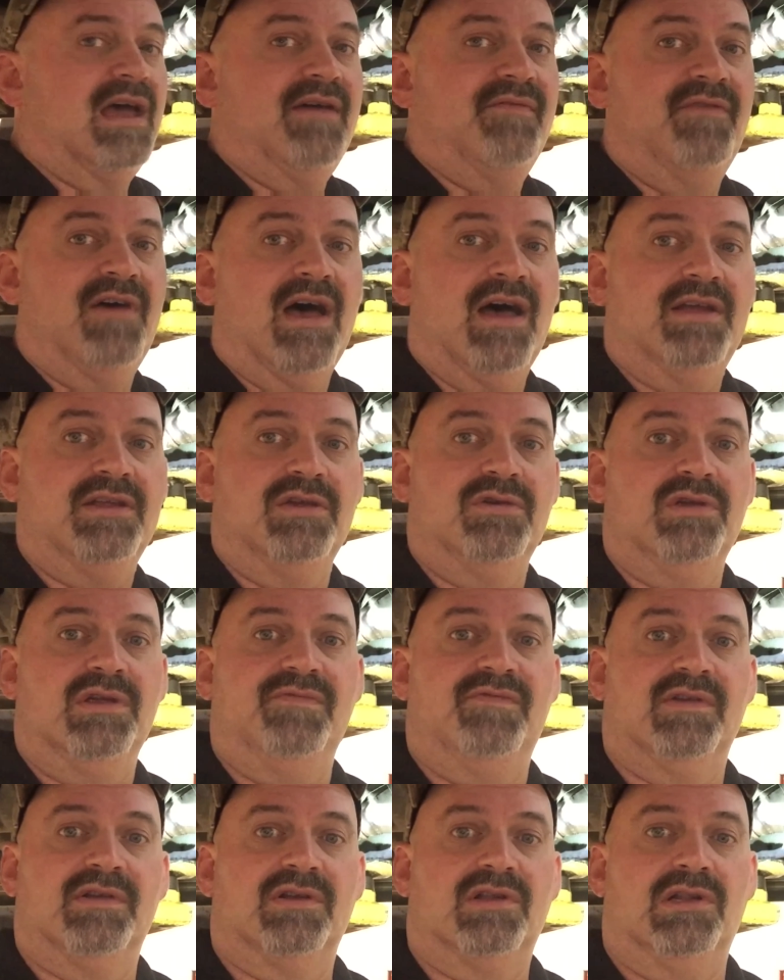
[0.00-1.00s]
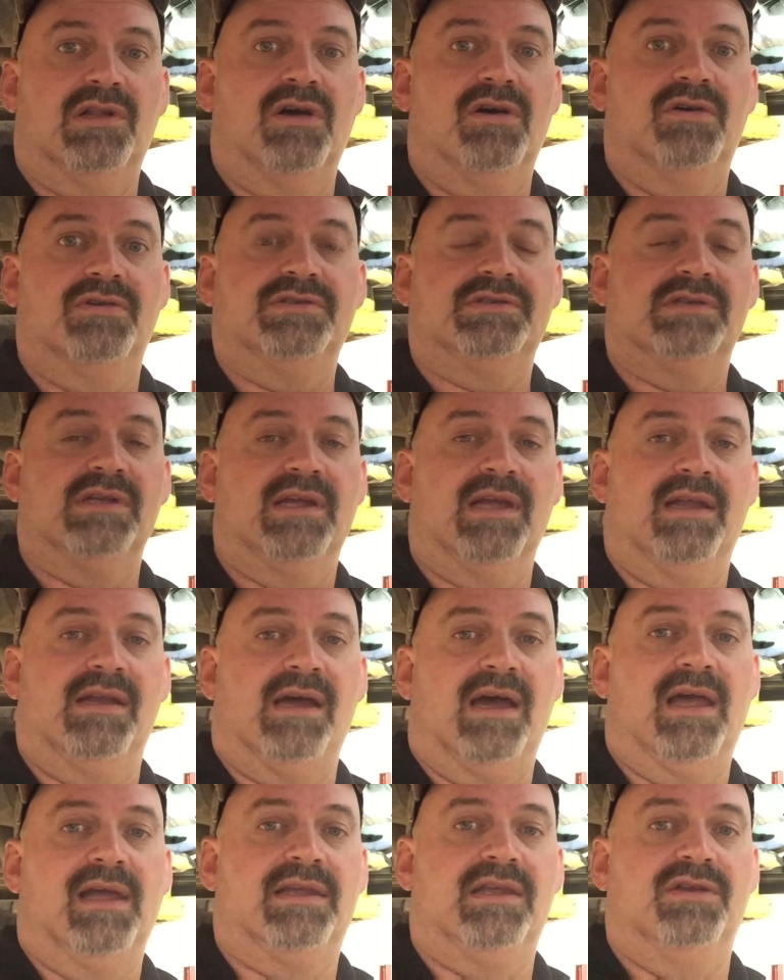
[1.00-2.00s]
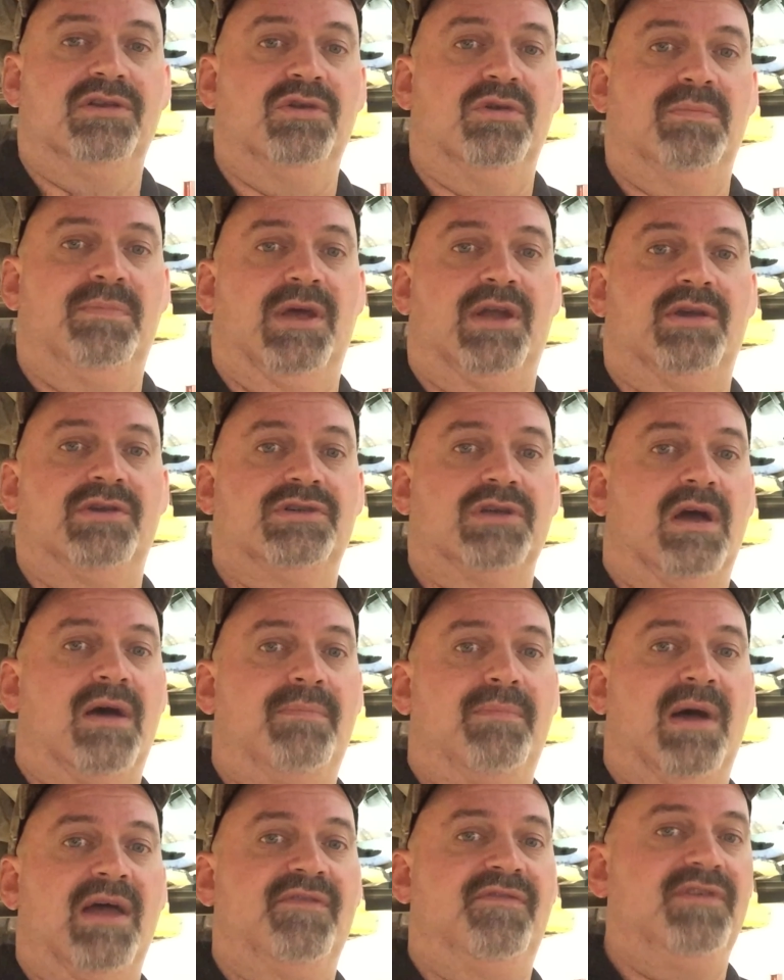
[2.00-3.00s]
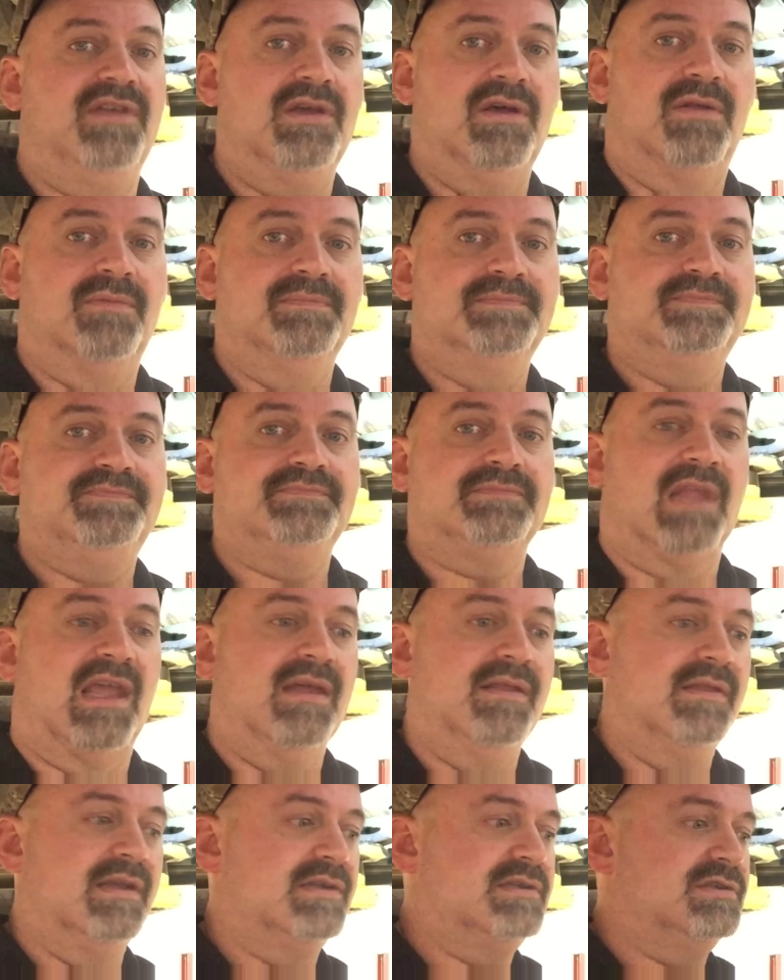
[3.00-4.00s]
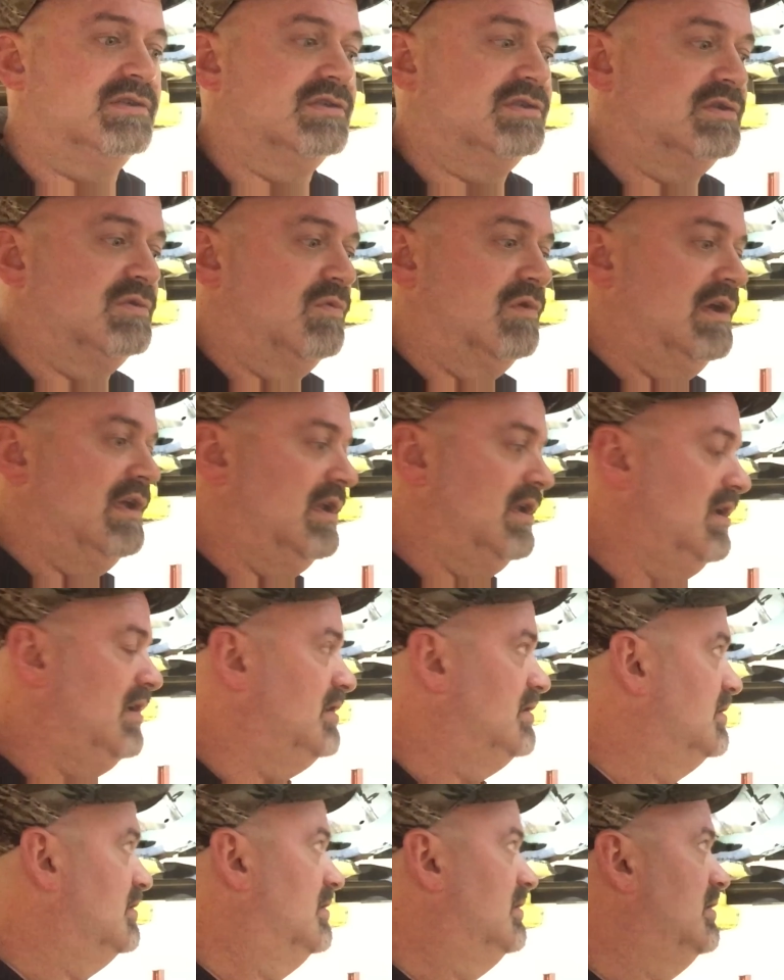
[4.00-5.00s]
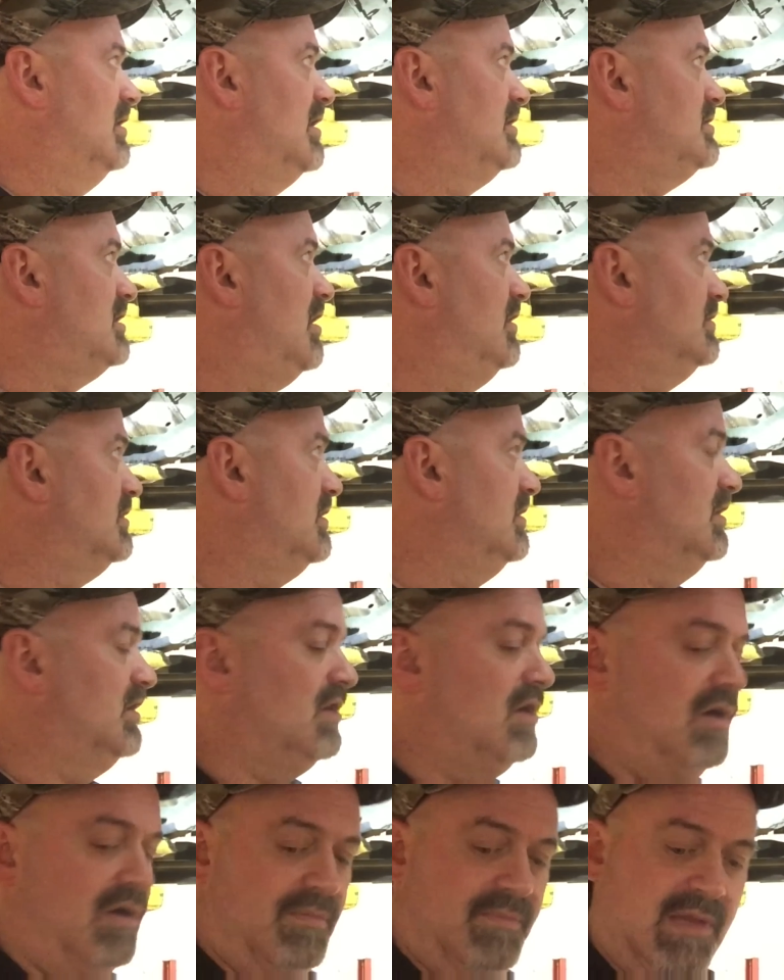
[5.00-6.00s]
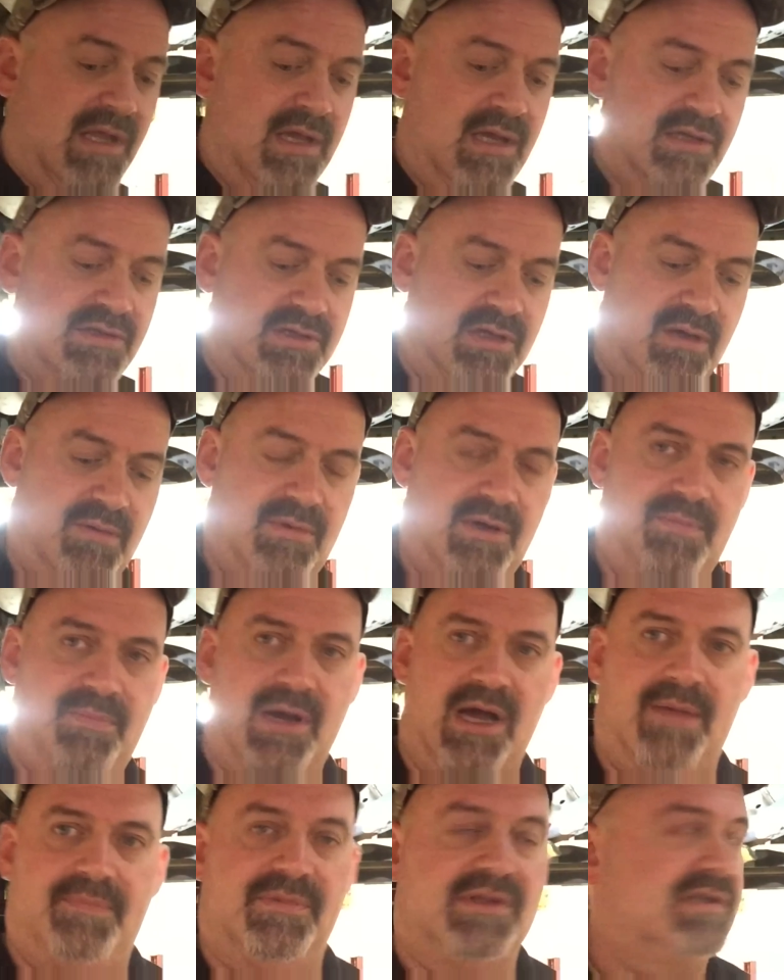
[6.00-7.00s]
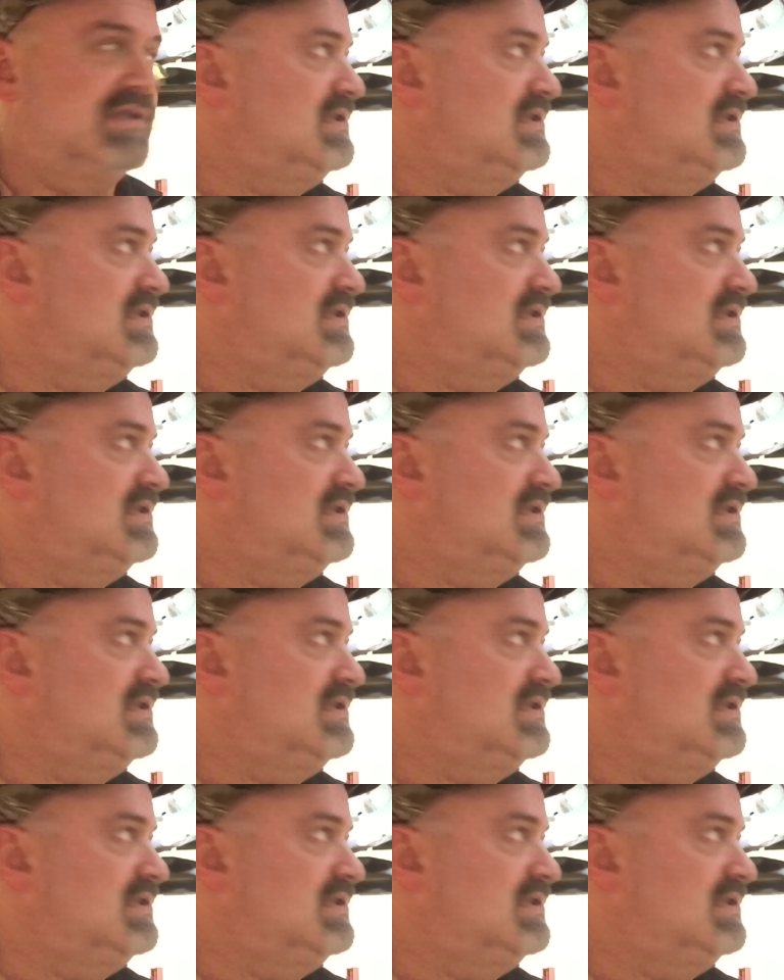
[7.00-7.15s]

that value even close. And I can do a better job by feel. And that's just the way it is. And that's how it's going to go. So I'm going to pop the